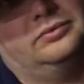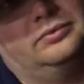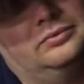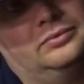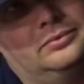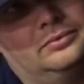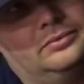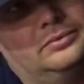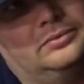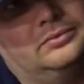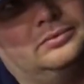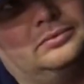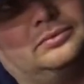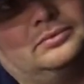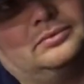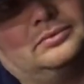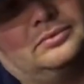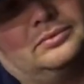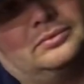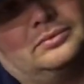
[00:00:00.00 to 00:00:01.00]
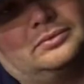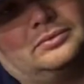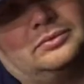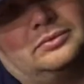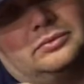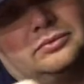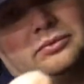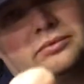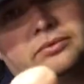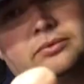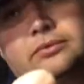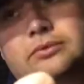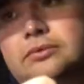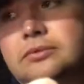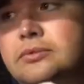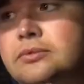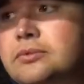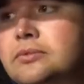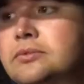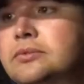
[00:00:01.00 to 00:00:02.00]

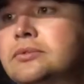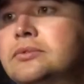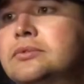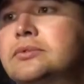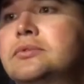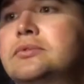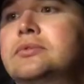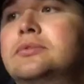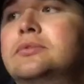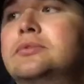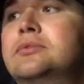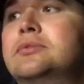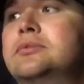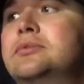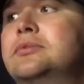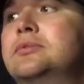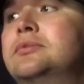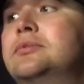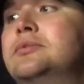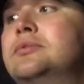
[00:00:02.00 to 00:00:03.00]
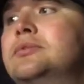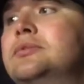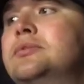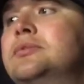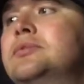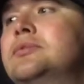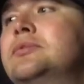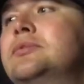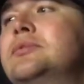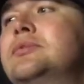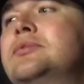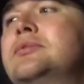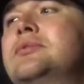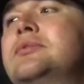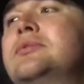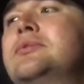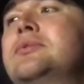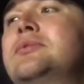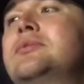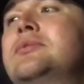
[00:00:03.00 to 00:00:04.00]

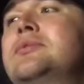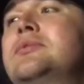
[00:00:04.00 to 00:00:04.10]
The person shown says nothing.